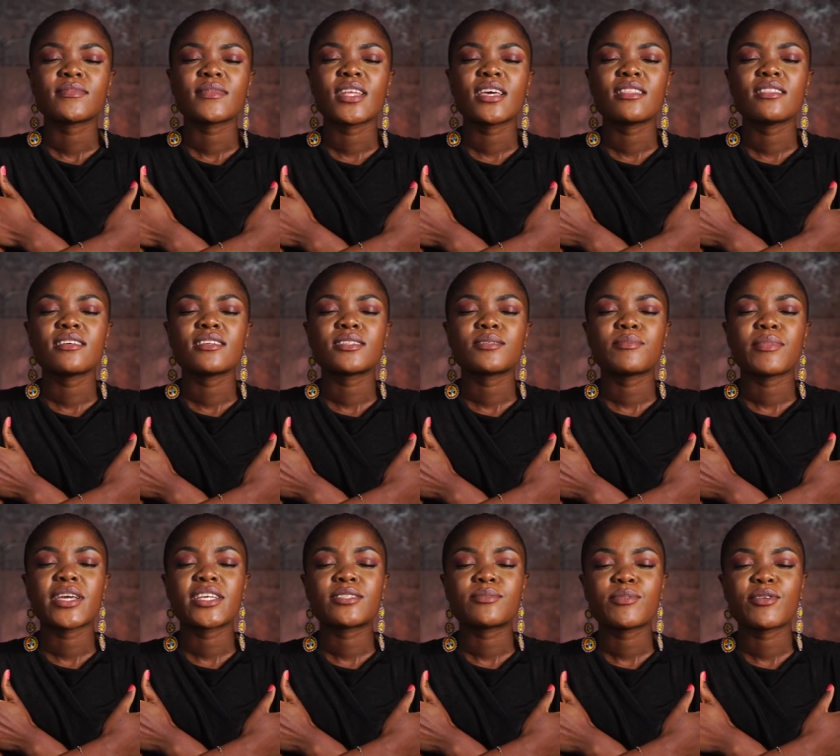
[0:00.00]
And this
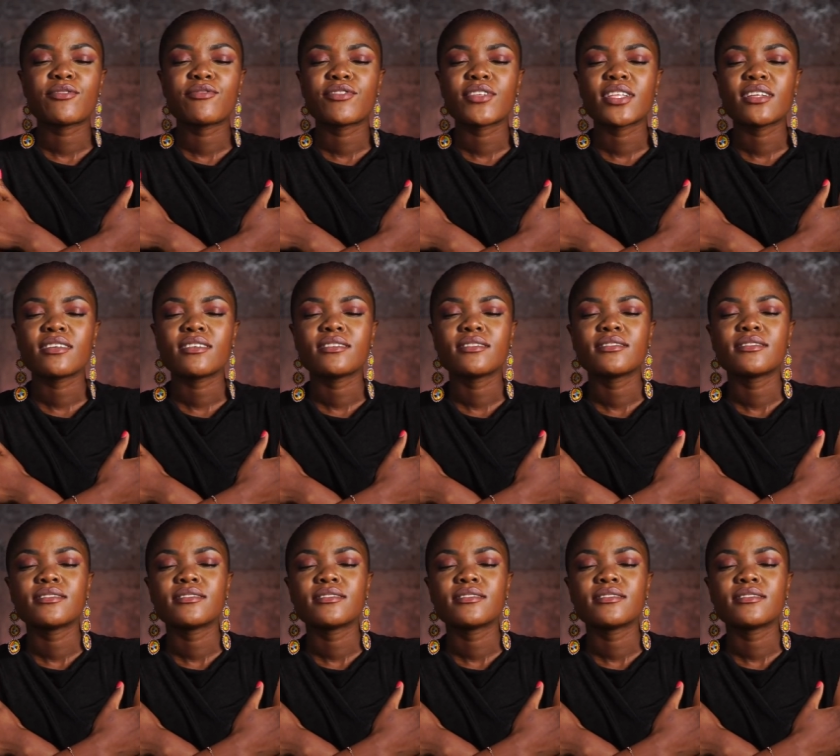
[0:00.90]
makes me feel